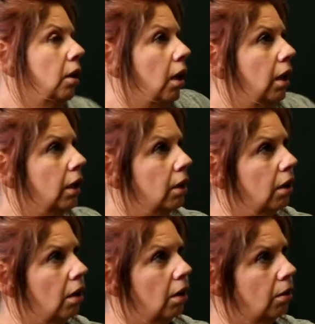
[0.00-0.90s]
and point of
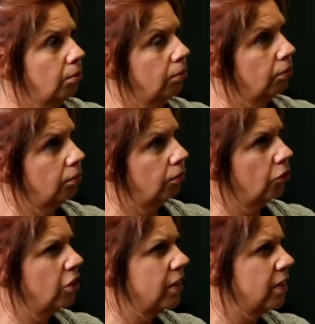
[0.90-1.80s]
where your pain
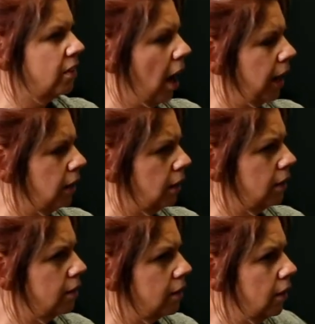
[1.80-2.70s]
is because that's
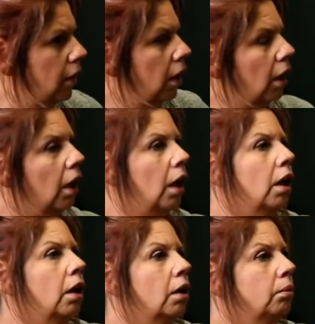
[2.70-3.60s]
going to tell me what
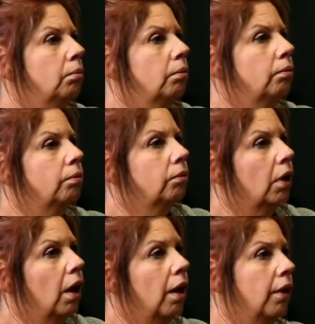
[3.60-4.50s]
muscle groups I need to
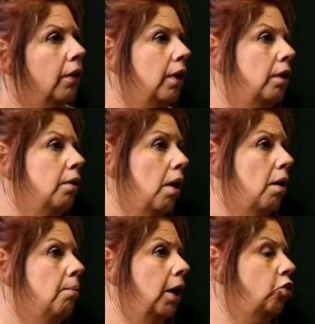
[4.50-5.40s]
be looking at for the
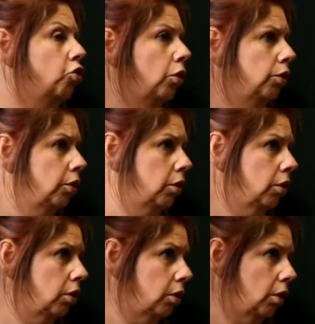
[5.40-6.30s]
day. And all
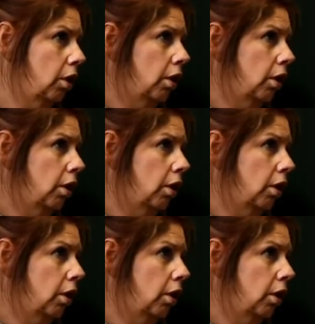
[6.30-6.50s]
of these